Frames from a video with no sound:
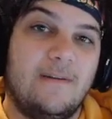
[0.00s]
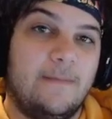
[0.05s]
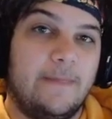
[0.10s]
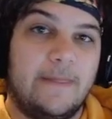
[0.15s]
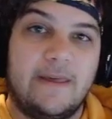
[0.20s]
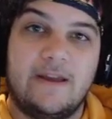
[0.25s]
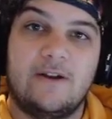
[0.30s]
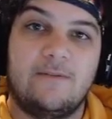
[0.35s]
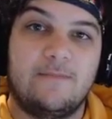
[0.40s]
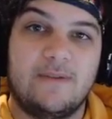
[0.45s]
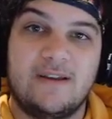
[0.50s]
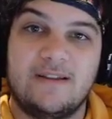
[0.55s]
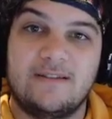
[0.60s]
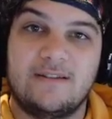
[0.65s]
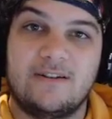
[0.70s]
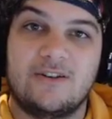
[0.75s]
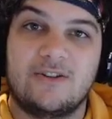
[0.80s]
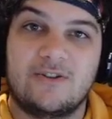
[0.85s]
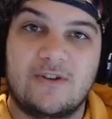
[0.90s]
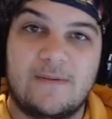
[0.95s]
it'll be in
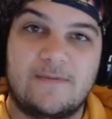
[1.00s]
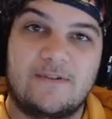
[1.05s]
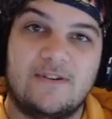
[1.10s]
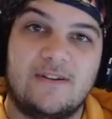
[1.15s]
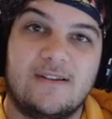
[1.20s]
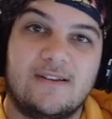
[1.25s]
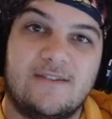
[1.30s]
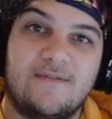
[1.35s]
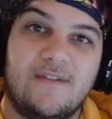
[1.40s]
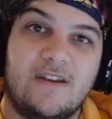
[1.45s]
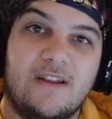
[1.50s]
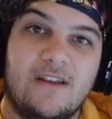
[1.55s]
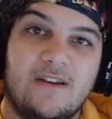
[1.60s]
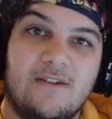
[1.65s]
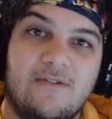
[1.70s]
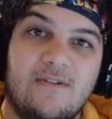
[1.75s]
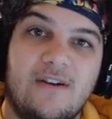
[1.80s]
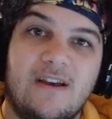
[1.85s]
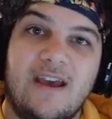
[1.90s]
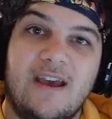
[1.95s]
the description of this
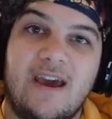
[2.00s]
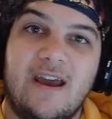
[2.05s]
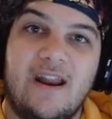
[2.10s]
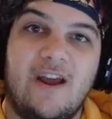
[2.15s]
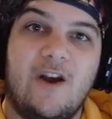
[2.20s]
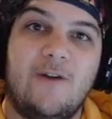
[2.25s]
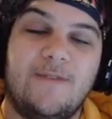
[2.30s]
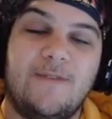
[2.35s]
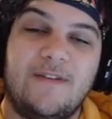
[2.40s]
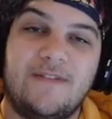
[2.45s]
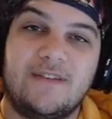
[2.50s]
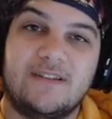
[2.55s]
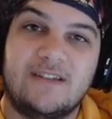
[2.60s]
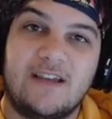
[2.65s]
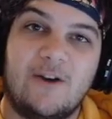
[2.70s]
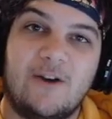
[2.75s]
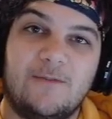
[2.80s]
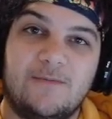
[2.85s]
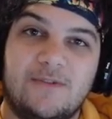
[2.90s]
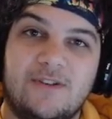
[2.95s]
video. And I hope that this
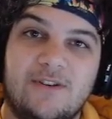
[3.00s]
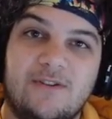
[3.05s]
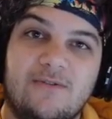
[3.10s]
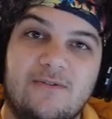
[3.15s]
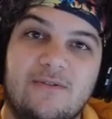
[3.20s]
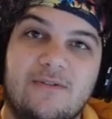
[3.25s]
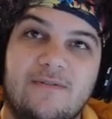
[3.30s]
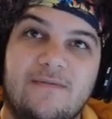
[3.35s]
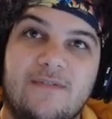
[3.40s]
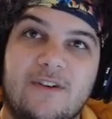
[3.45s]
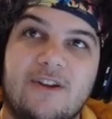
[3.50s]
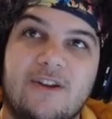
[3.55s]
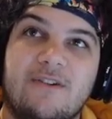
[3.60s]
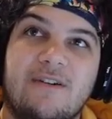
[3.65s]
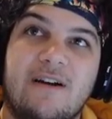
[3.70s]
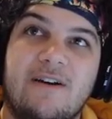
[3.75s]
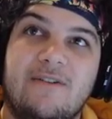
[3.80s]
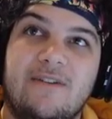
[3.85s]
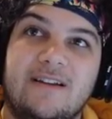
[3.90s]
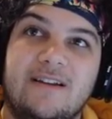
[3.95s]
helps you
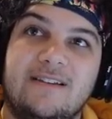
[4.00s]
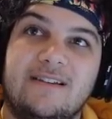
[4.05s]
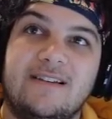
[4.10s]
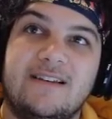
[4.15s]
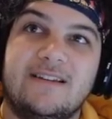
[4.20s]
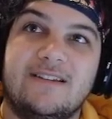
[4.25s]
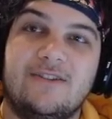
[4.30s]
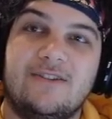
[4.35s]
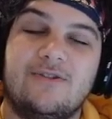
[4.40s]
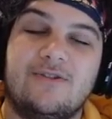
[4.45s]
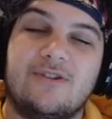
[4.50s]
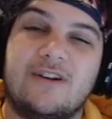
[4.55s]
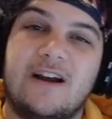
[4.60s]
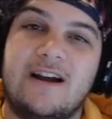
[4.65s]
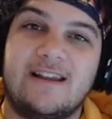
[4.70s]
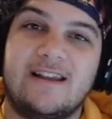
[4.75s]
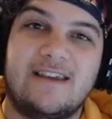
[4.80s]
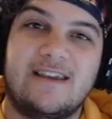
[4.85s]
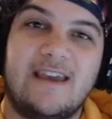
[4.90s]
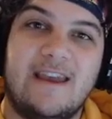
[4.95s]
figure out at least your
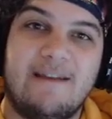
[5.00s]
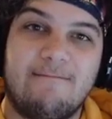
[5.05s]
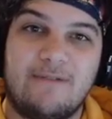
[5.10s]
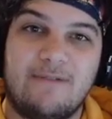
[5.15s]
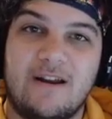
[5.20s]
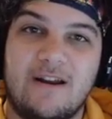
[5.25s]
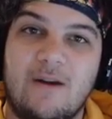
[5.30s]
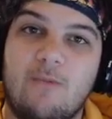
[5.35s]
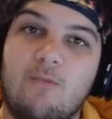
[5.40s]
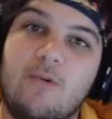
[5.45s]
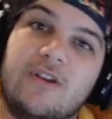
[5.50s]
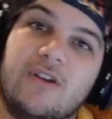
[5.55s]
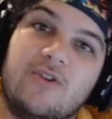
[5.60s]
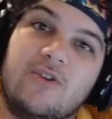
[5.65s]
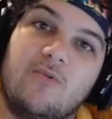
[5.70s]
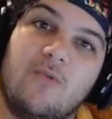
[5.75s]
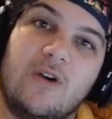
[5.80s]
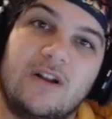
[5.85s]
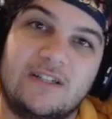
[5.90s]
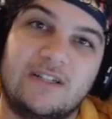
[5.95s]
kind of game plan on what
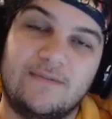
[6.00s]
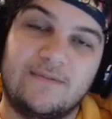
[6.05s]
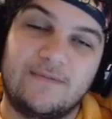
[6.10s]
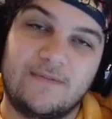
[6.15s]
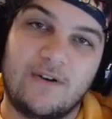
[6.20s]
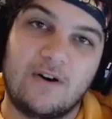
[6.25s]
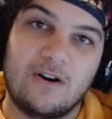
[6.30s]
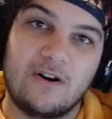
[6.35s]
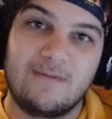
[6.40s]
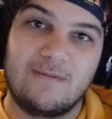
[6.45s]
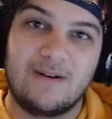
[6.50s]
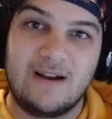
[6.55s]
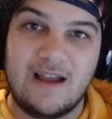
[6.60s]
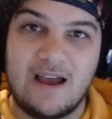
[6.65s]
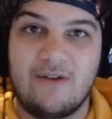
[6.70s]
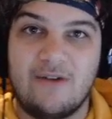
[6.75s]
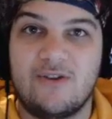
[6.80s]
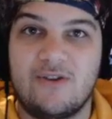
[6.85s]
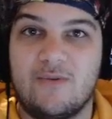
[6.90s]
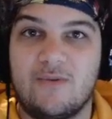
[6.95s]
you want to farm and
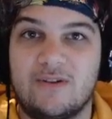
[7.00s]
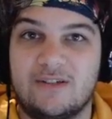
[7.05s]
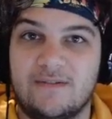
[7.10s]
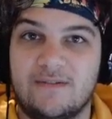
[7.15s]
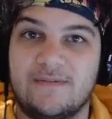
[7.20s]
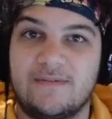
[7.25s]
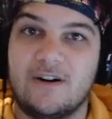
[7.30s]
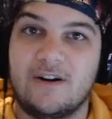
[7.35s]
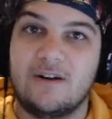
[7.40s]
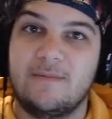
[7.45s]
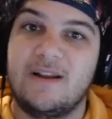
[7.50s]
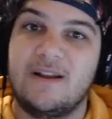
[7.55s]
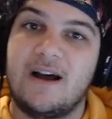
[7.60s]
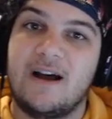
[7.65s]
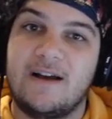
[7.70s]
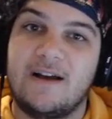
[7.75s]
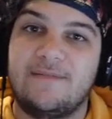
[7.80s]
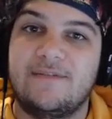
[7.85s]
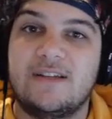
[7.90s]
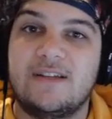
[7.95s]
how you want to farm it.
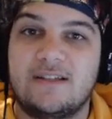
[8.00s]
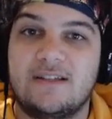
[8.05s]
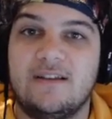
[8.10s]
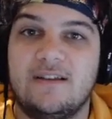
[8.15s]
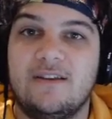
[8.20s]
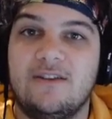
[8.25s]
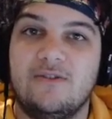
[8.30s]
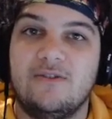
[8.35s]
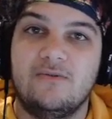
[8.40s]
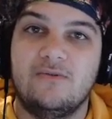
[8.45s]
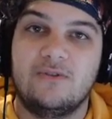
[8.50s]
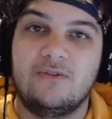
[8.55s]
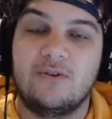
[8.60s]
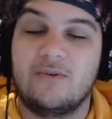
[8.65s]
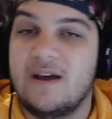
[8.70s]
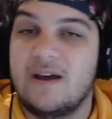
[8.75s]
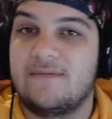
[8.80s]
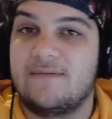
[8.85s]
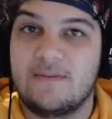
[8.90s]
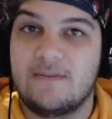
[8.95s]
Obviously, you
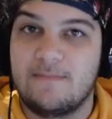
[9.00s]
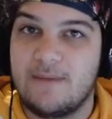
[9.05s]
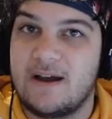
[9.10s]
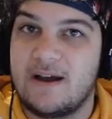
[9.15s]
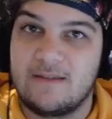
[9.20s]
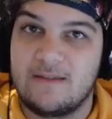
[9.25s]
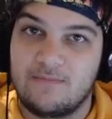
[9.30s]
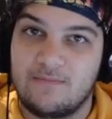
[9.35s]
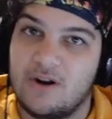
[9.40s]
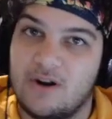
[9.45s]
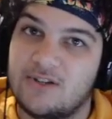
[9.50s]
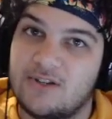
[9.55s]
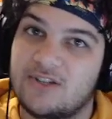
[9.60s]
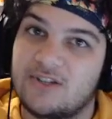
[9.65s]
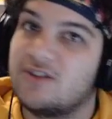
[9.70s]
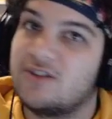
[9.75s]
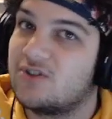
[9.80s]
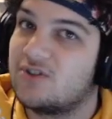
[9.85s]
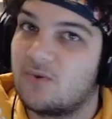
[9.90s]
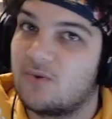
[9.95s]
don't have to buy the
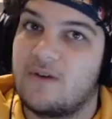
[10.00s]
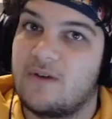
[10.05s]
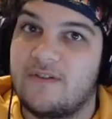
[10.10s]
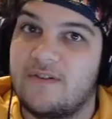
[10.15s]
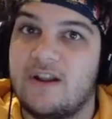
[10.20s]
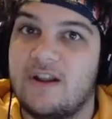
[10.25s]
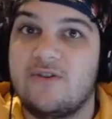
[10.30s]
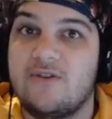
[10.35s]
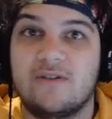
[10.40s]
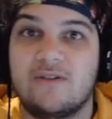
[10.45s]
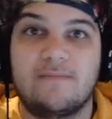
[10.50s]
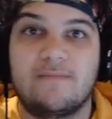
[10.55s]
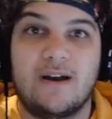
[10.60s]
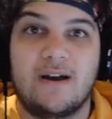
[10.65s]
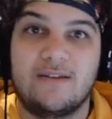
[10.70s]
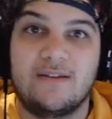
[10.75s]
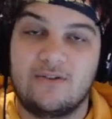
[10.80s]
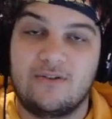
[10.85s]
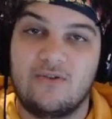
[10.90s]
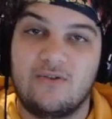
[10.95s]
bronzes in the store every day. You can
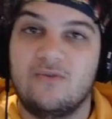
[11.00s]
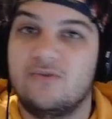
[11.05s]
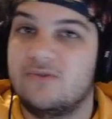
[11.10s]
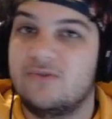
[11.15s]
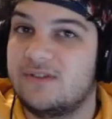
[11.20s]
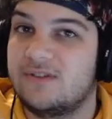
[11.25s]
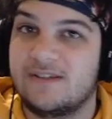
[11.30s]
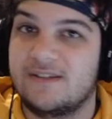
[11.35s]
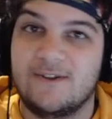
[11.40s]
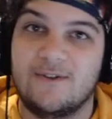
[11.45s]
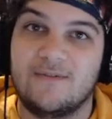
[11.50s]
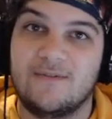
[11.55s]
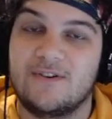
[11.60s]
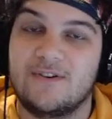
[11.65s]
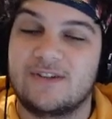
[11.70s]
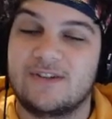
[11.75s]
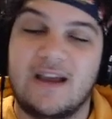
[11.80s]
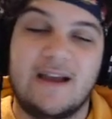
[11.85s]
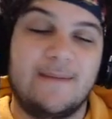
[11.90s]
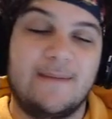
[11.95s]
buy the golds, the
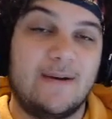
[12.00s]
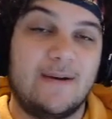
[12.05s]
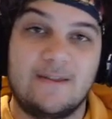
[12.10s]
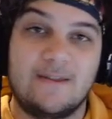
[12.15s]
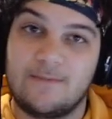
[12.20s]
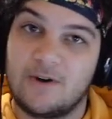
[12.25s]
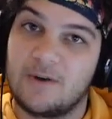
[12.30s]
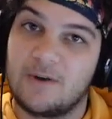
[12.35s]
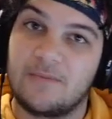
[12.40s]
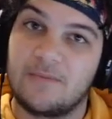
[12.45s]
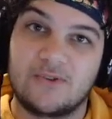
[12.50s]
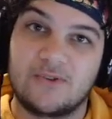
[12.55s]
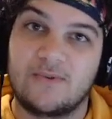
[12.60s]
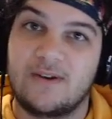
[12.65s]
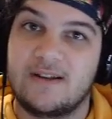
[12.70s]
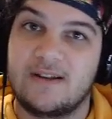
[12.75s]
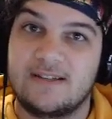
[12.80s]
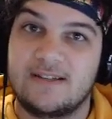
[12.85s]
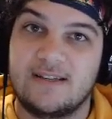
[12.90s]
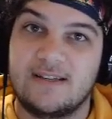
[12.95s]
silvers. I buy the purples
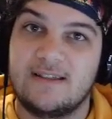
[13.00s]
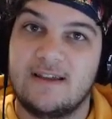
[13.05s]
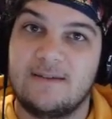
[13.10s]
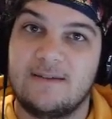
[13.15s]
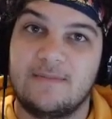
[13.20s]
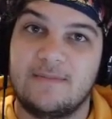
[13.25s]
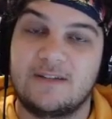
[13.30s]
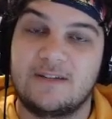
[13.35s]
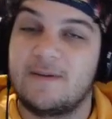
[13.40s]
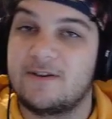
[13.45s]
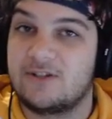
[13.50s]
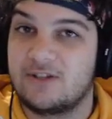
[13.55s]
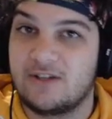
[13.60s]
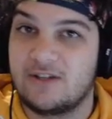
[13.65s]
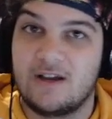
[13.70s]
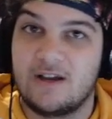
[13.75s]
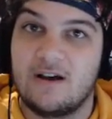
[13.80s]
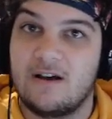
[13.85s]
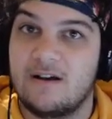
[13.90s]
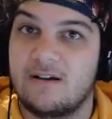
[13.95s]
when I see them, especially
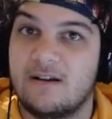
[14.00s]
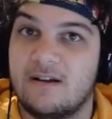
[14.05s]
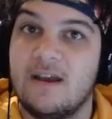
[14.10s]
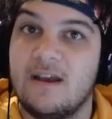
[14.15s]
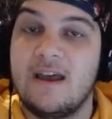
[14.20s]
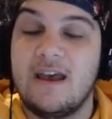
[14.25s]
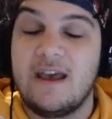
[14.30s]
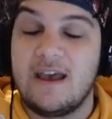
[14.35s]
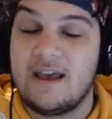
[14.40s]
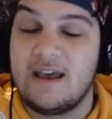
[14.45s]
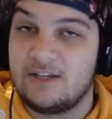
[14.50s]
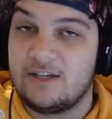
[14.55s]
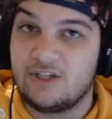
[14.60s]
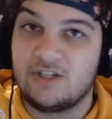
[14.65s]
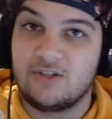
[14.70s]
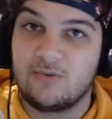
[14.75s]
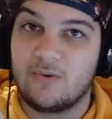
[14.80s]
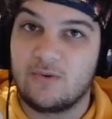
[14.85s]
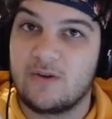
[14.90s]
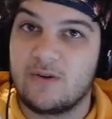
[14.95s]
Kong and
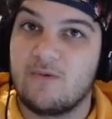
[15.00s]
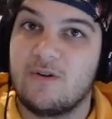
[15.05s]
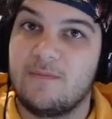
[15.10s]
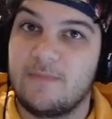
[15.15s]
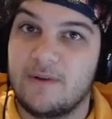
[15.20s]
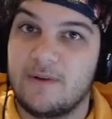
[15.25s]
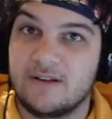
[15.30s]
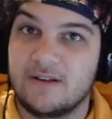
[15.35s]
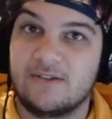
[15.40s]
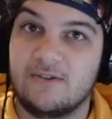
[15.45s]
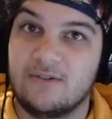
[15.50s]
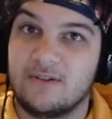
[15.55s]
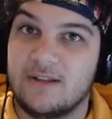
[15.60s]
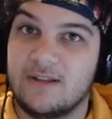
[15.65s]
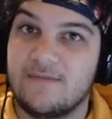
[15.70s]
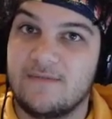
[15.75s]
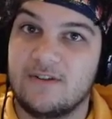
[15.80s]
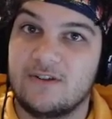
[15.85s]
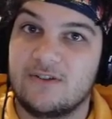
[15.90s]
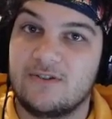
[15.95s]
G21 because they're
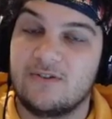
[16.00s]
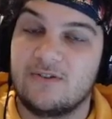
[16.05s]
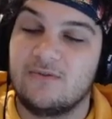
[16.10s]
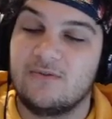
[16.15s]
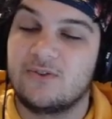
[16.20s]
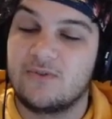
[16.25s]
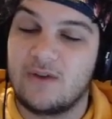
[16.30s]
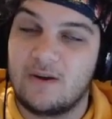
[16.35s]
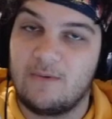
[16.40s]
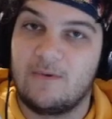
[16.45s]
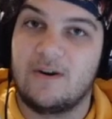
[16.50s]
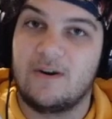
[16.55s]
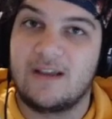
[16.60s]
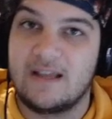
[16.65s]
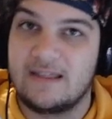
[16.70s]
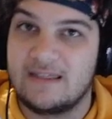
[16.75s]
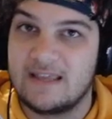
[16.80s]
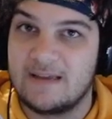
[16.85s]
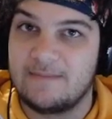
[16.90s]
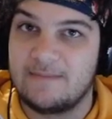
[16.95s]
leaving soon. So I want to
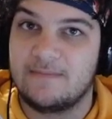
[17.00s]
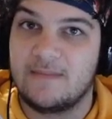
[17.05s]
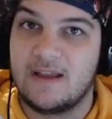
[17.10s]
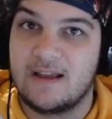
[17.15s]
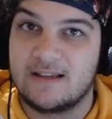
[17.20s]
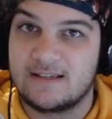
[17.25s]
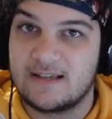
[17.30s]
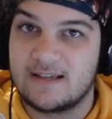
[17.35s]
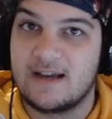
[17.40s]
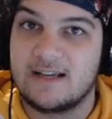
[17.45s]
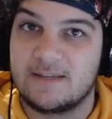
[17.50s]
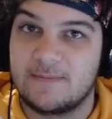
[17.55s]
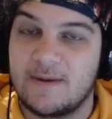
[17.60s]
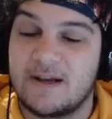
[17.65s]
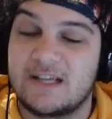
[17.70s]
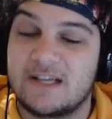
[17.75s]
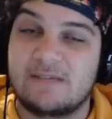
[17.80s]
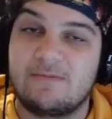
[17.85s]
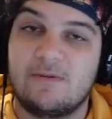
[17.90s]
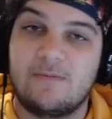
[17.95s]
get them as high as
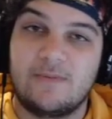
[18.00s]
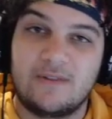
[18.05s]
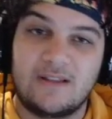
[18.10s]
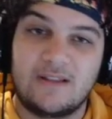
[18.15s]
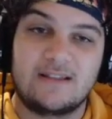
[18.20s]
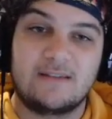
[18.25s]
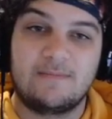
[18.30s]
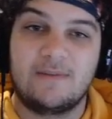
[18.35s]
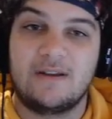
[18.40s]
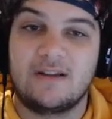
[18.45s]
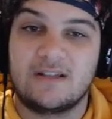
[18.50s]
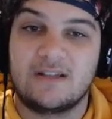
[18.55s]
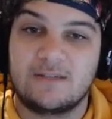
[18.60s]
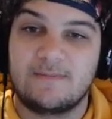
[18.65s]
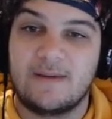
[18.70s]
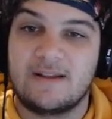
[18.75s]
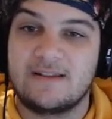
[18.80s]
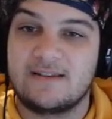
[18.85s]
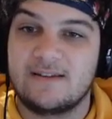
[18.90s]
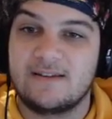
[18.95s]
possible, but that's a bit
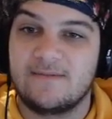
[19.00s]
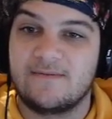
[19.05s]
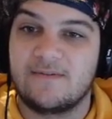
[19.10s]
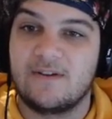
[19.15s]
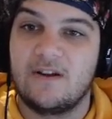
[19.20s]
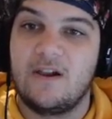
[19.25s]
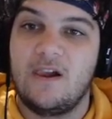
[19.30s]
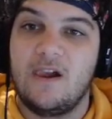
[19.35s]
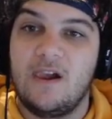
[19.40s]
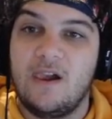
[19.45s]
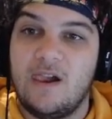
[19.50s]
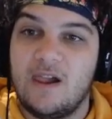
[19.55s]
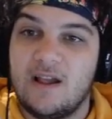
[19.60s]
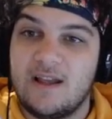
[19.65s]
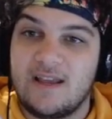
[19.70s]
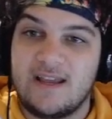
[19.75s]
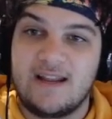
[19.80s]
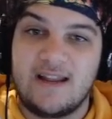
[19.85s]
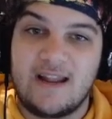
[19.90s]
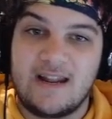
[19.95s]
expensive.
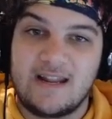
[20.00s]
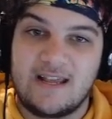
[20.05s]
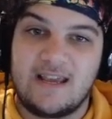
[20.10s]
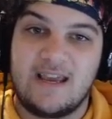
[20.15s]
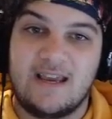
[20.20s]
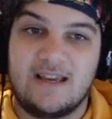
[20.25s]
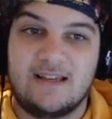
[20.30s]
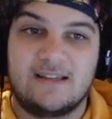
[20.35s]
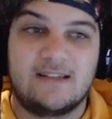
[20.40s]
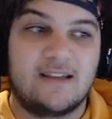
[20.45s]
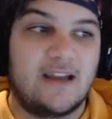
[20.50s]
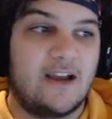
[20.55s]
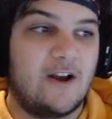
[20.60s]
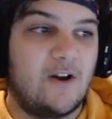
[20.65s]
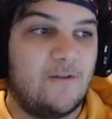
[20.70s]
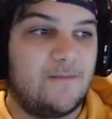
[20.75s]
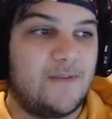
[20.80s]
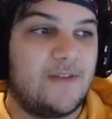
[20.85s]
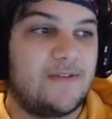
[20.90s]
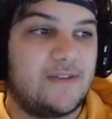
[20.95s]
In any case, I
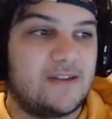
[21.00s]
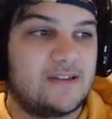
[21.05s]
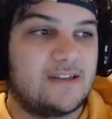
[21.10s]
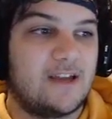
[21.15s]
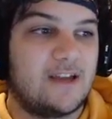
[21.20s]
hope that this